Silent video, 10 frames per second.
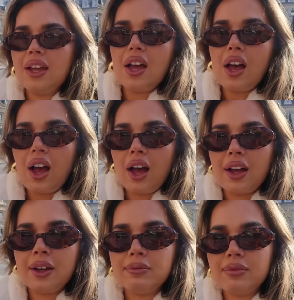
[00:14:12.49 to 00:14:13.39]
Yeah,
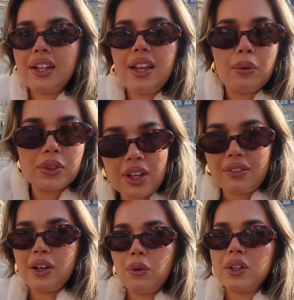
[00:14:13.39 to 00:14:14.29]
um, and yeah, we'll just have a
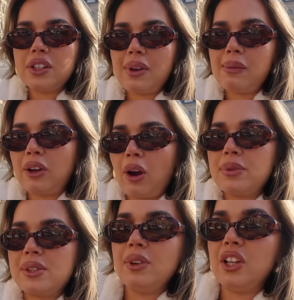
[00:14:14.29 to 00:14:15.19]
little wander, maybe grab
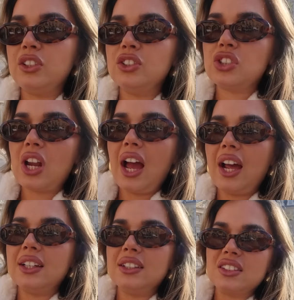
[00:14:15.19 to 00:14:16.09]
some lunch,
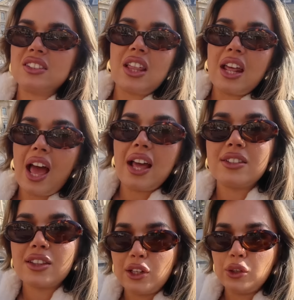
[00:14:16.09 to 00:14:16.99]
and then head
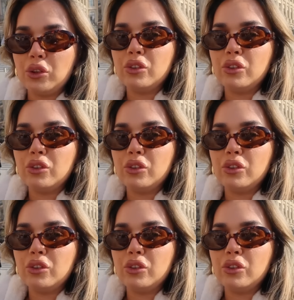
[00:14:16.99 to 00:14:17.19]
to the Louvre.